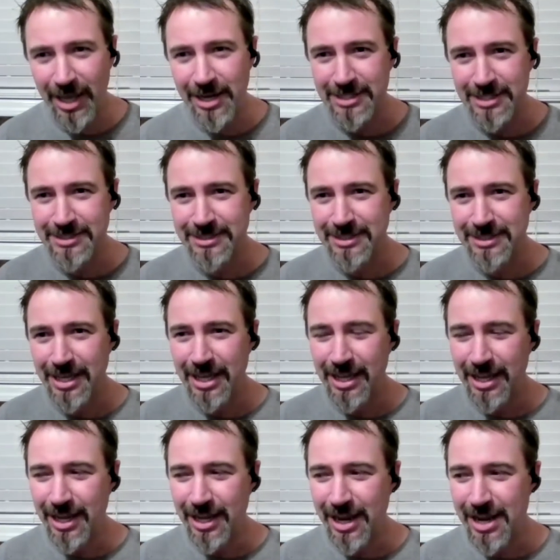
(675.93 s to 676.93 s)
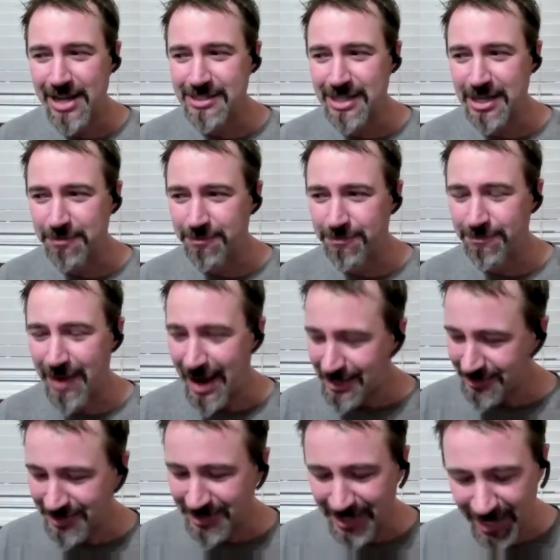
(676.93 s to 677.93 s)
And it's a
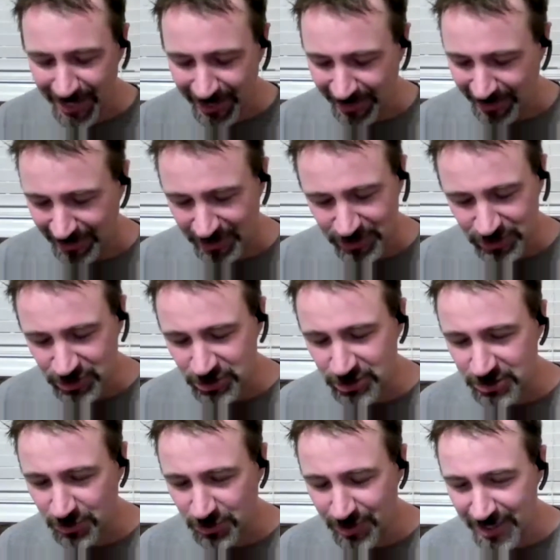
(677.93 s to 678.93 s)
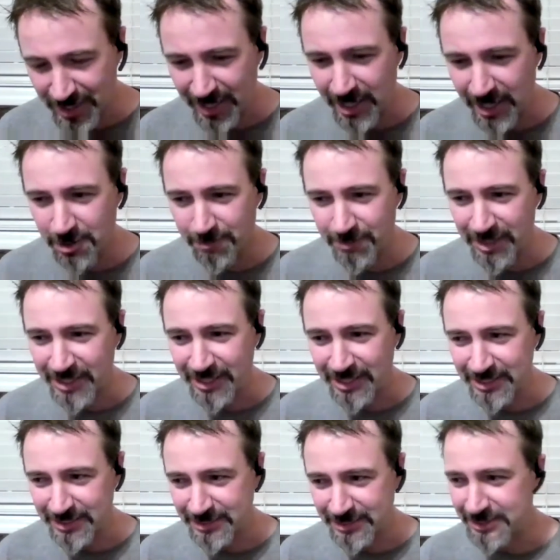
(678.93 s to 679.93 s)
fascinating story to hear
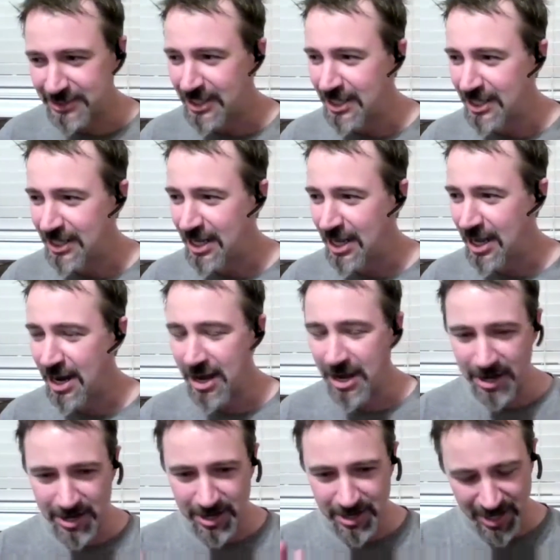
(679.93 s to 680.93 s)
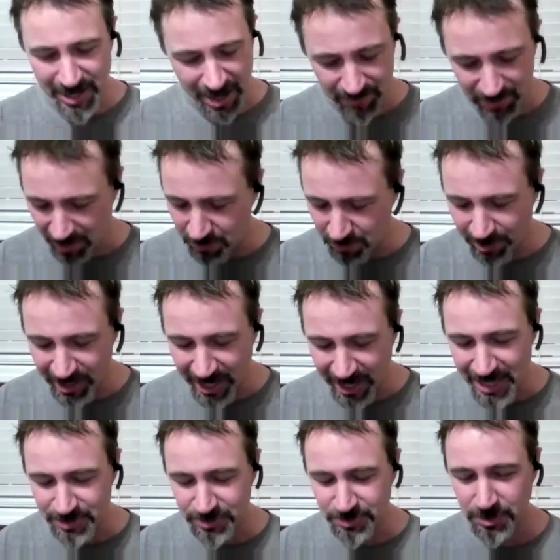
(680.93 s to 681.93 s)
because everybody
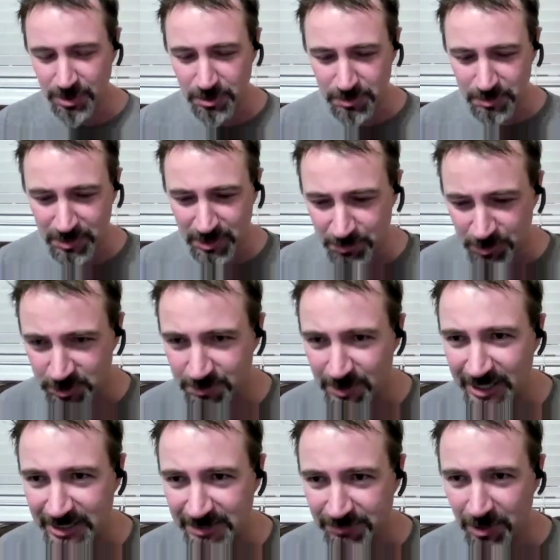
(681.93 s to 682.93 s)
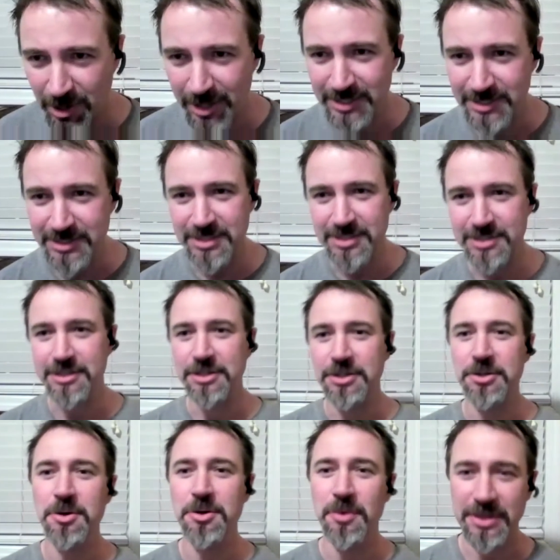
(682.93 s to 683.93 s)
has their own perspective on it, and this is a
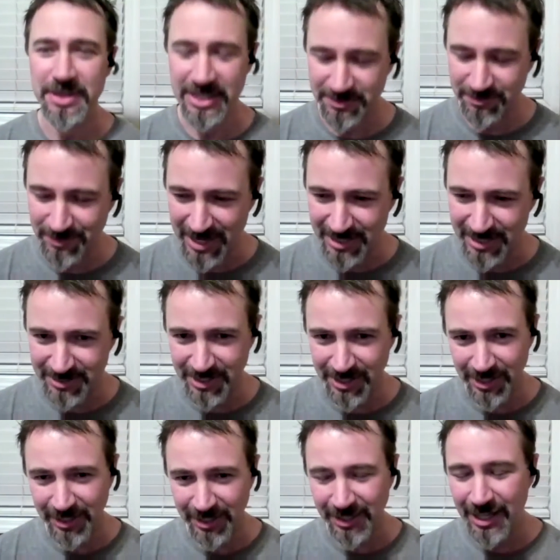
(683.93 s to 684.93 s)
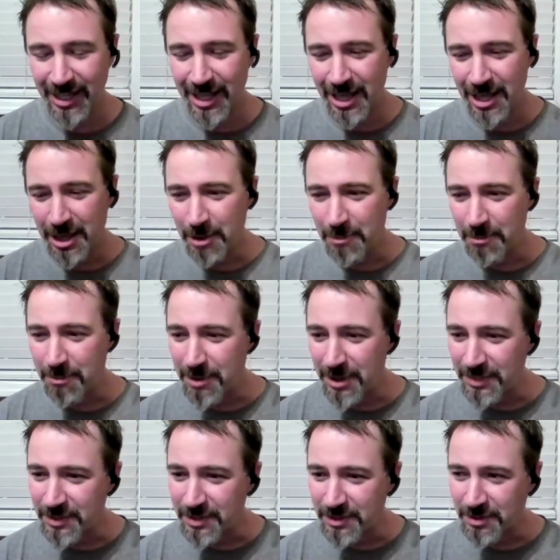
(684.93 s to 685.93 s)
new one that's fascinating.
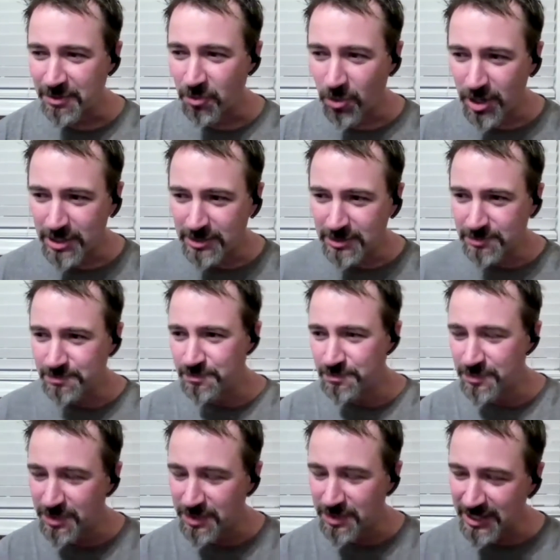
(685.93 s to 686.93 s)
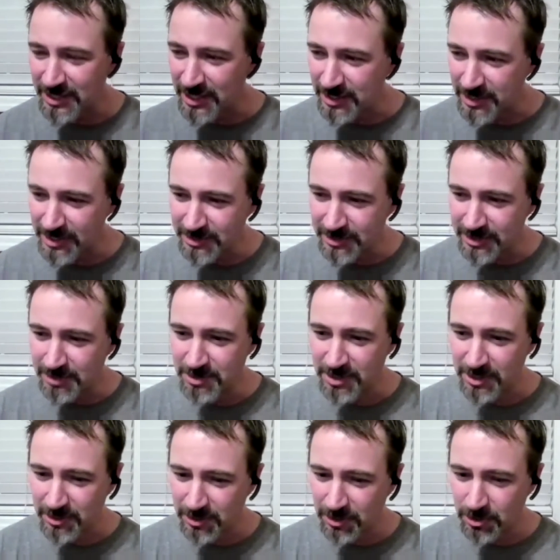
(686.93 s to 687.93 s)
But the one thing that does seem
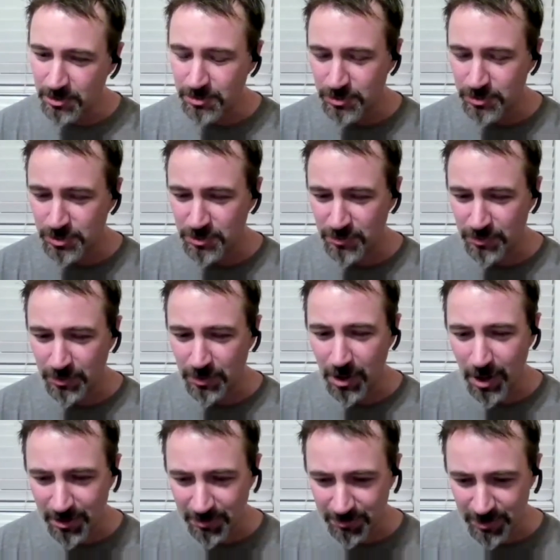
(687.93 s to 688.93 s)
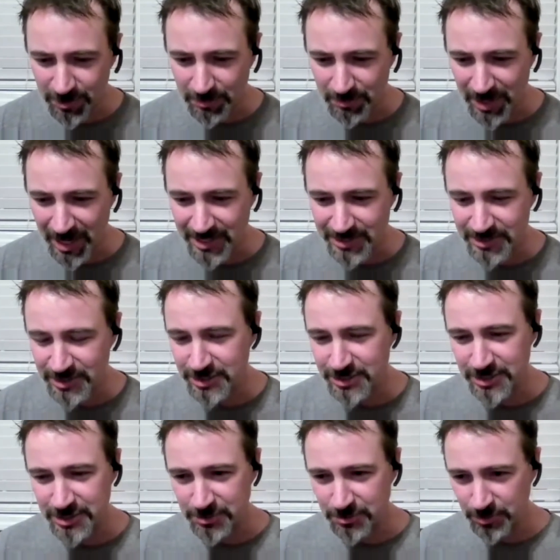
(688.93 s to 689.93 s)
to hold true for all of them is
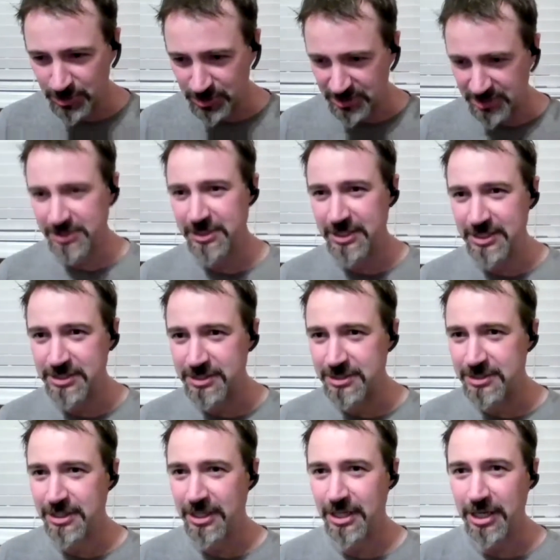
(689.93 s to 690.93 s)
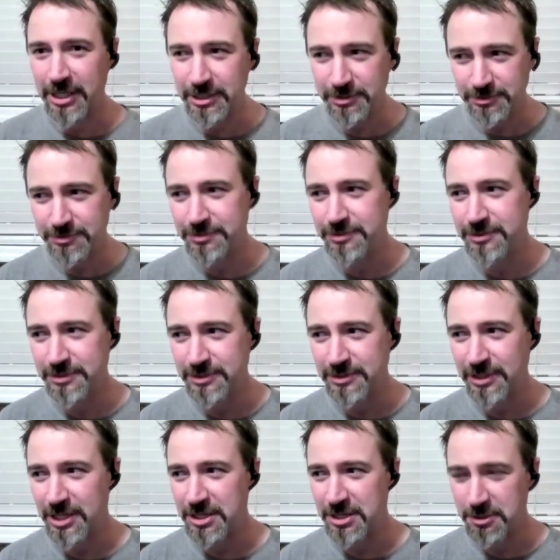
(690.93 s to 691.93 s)
just the resilience of
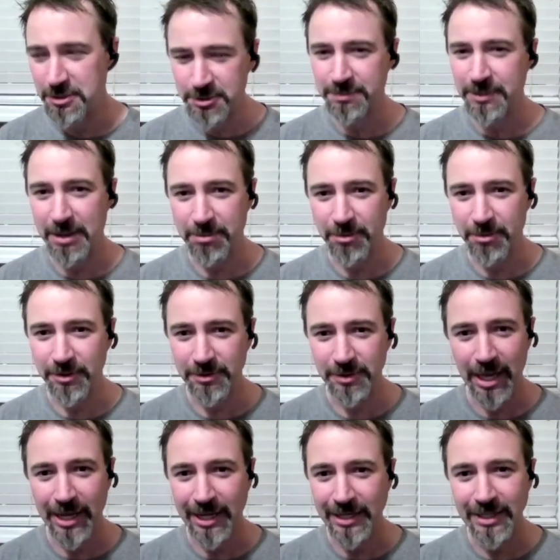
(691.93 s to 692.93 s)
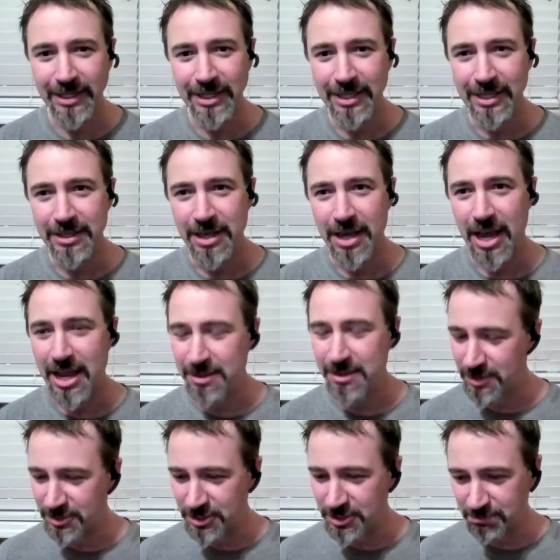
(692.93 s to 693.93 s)
a newspaper. Like
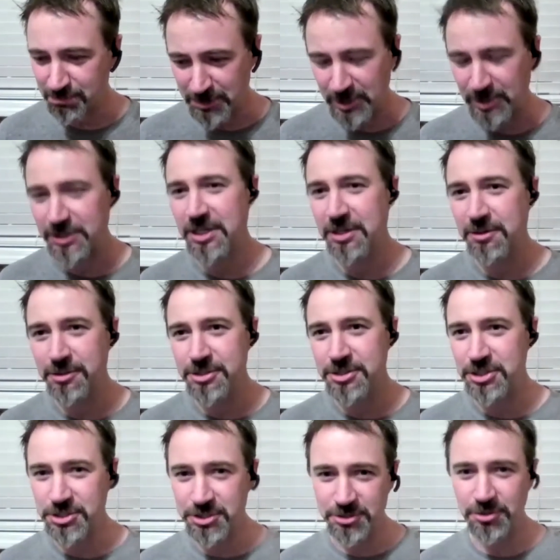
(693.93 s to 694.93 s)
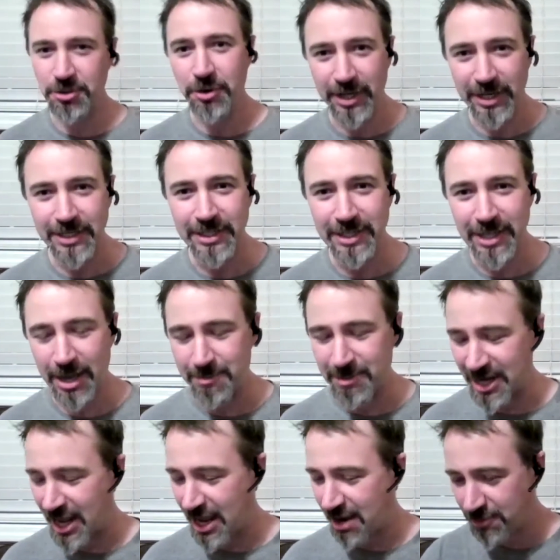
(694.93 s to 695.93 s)
the building was destroyed. I
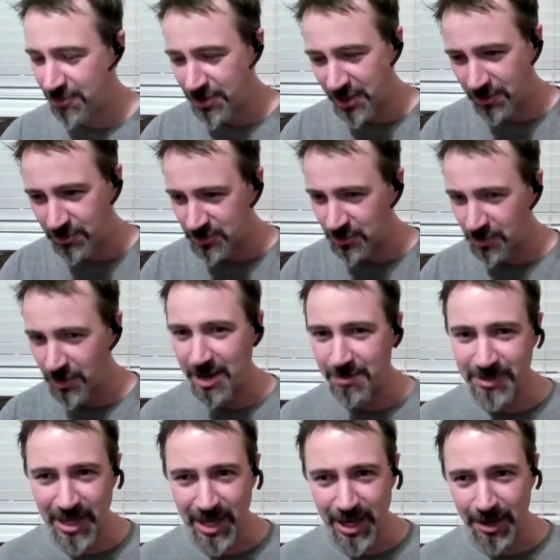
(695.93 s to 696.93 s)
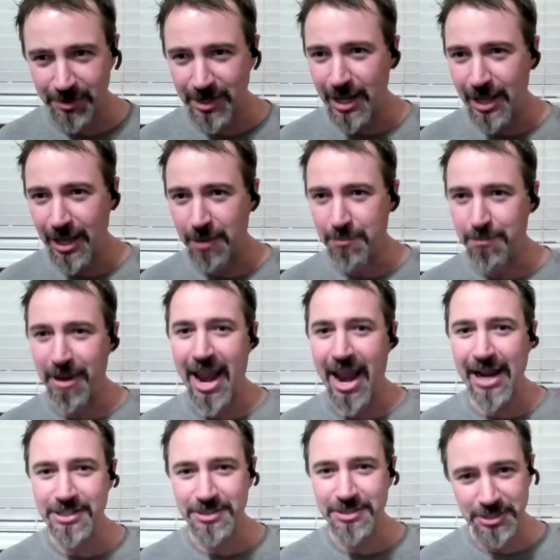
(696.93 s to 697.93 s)
mean, everything was wiped out. A
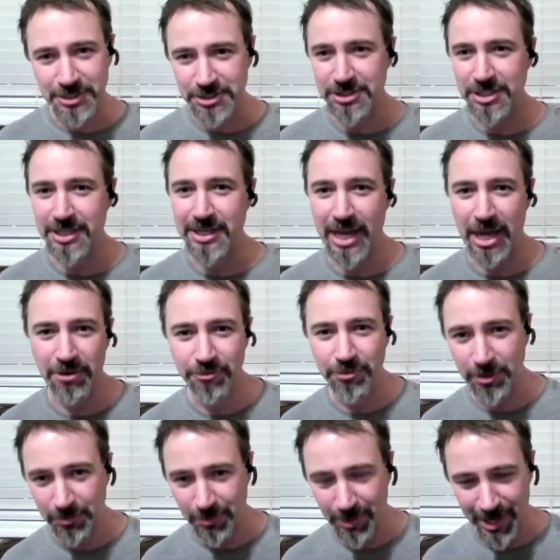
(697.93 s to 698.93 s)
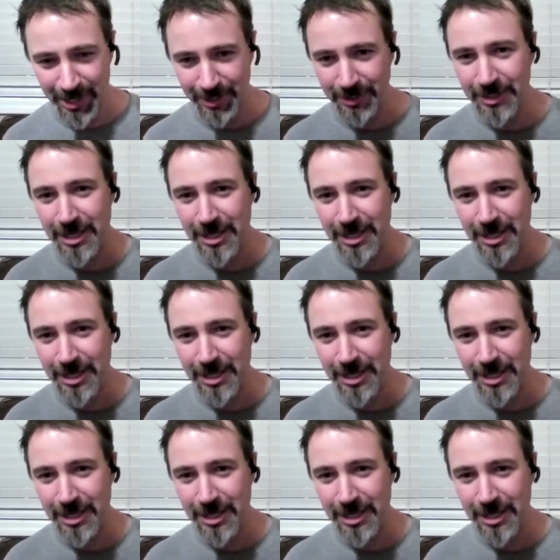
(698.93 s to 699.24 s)
bank is going to shut down for a while.